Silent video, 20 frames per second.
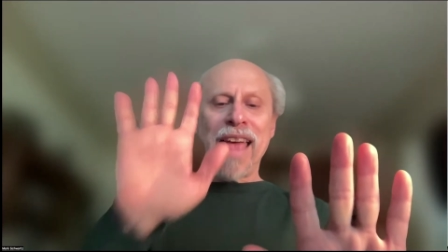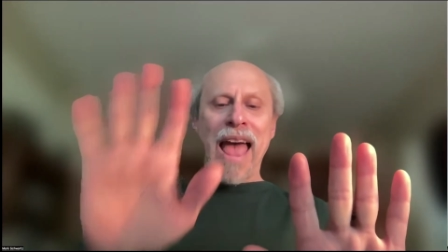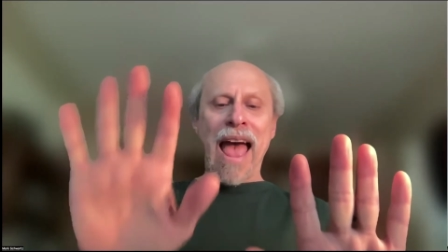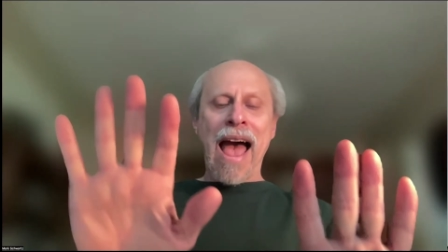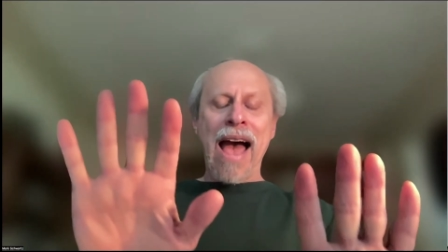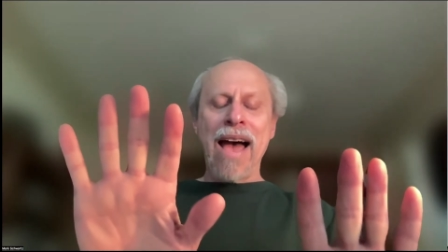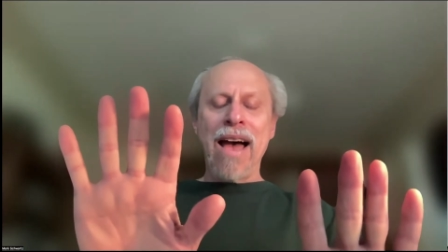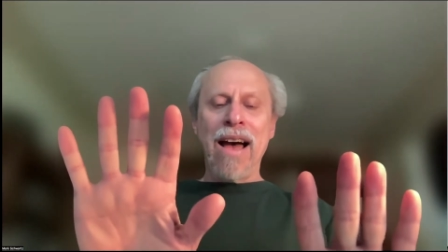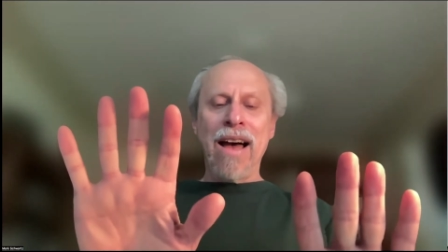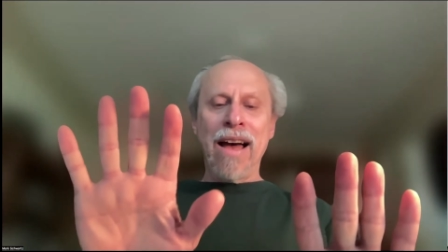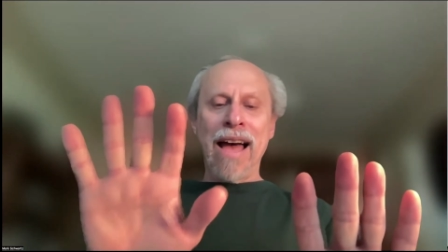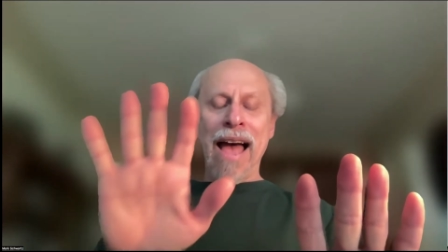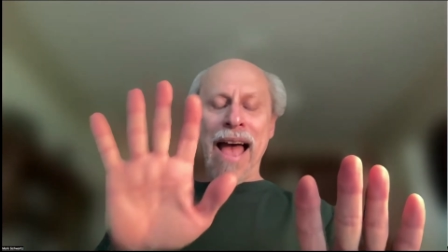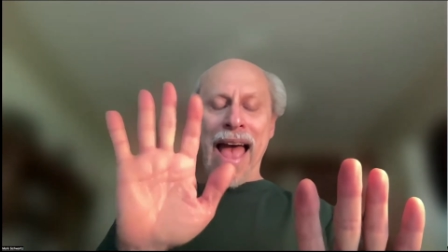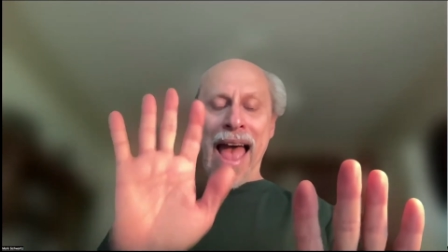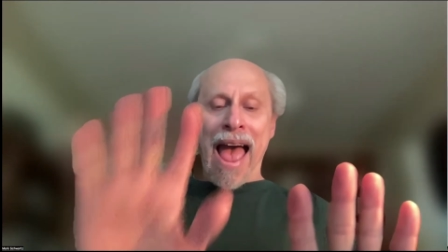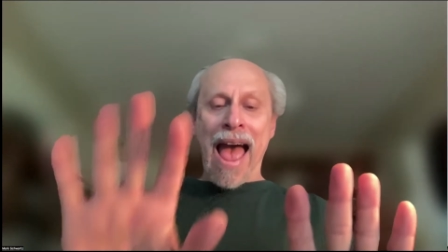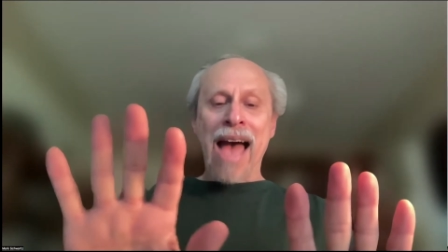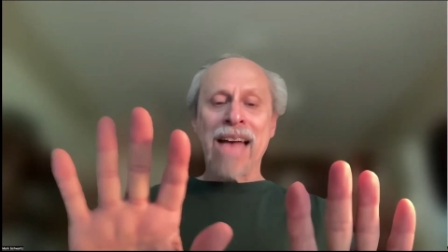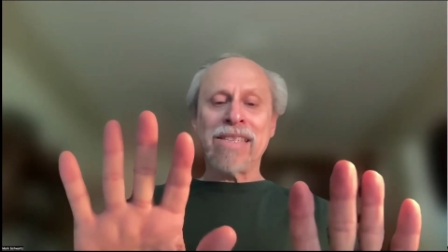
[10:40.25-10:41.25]

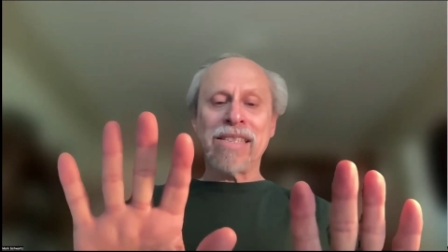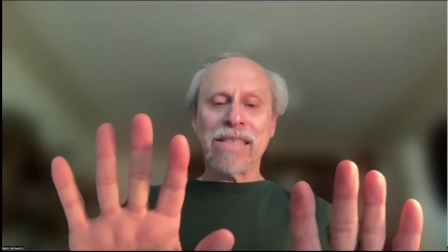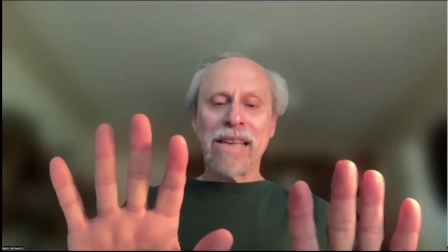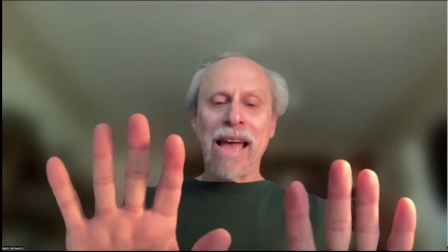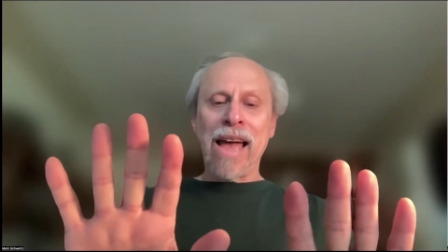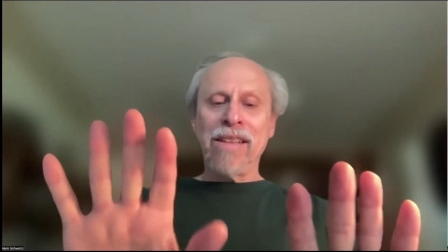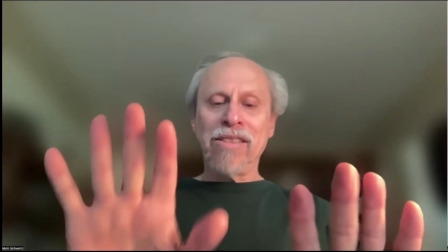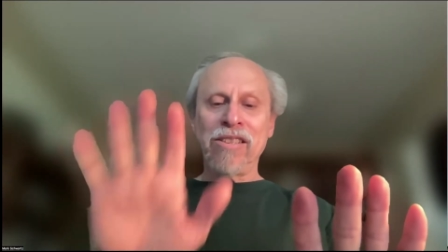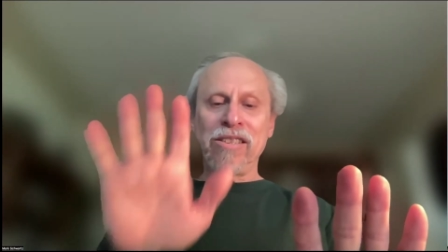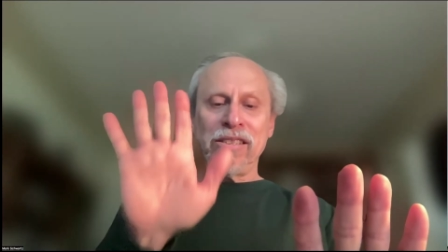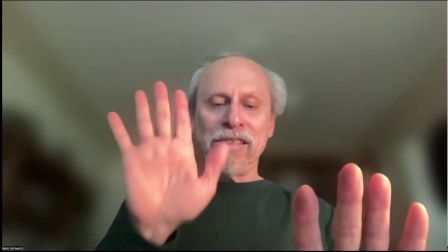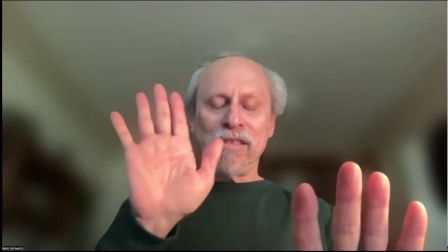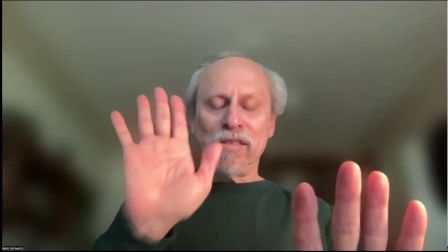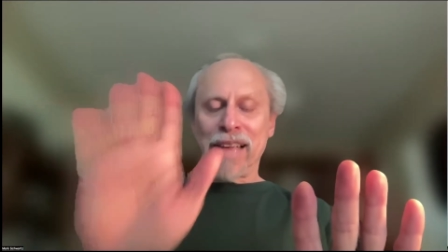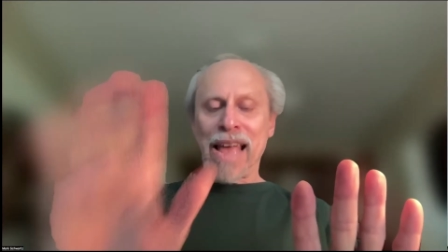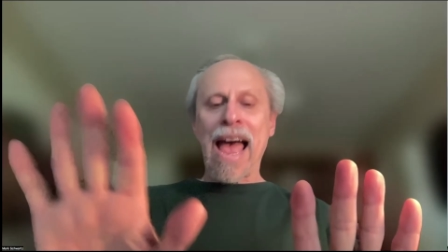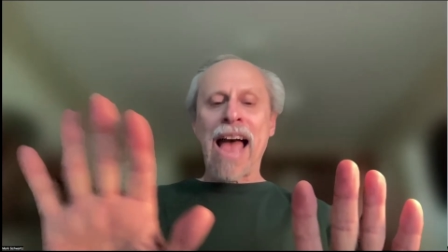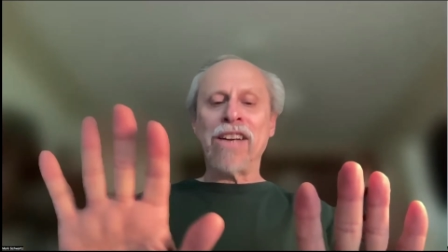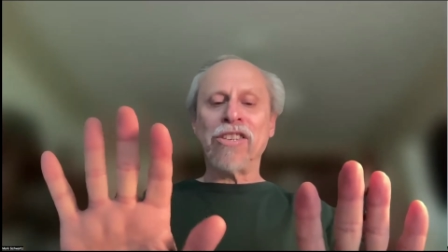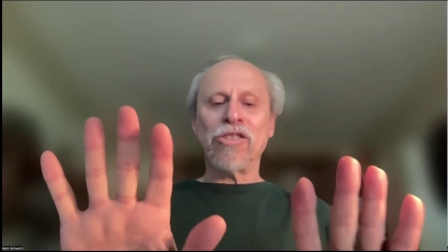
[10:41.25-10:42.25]
Assets,
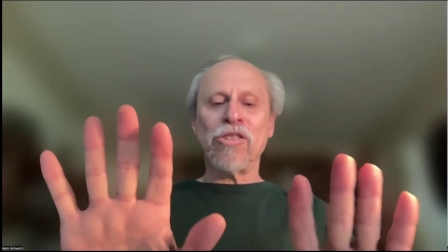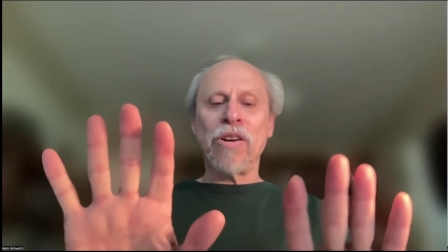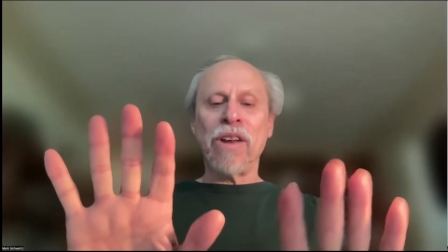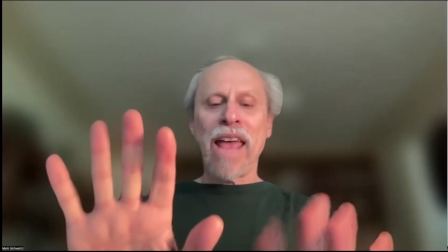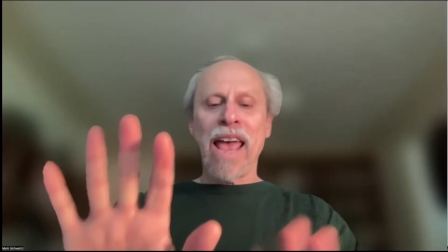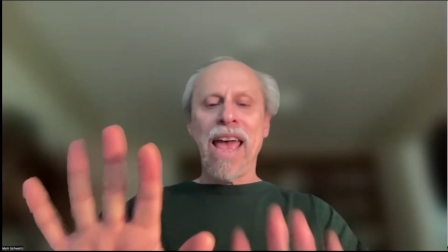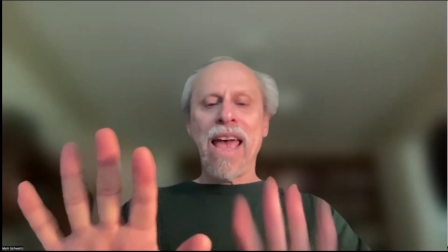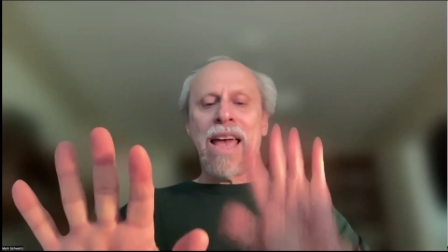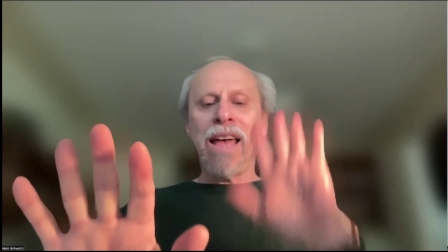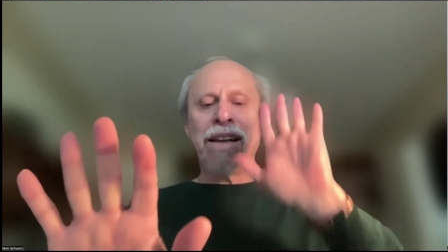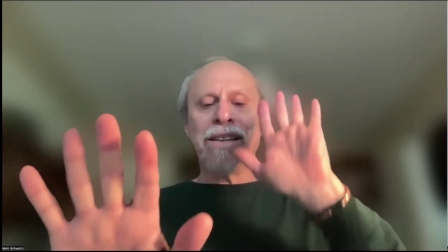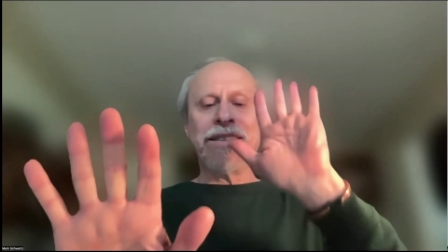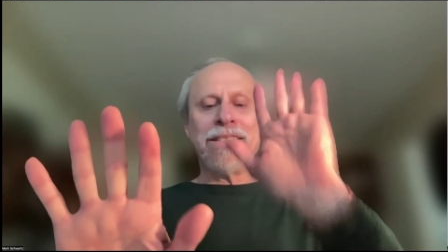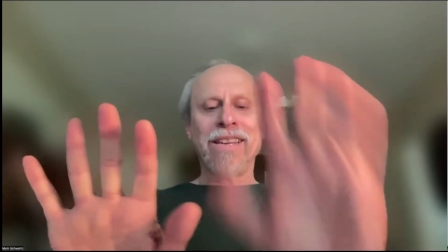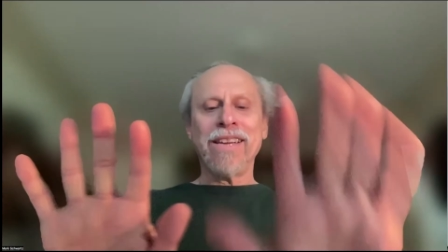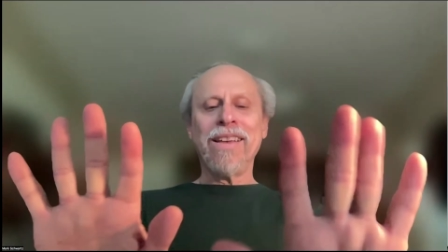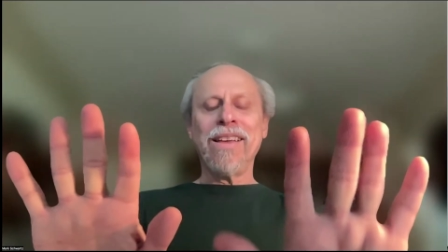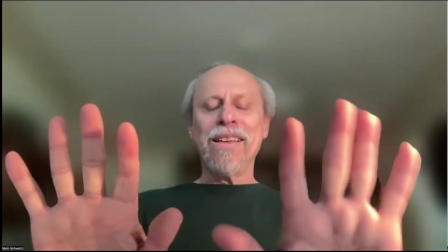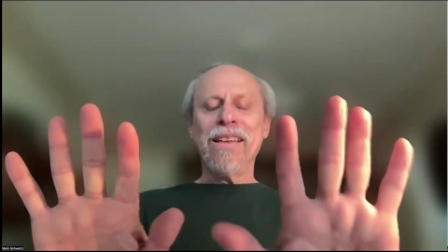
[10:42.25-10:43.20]
cash on hand,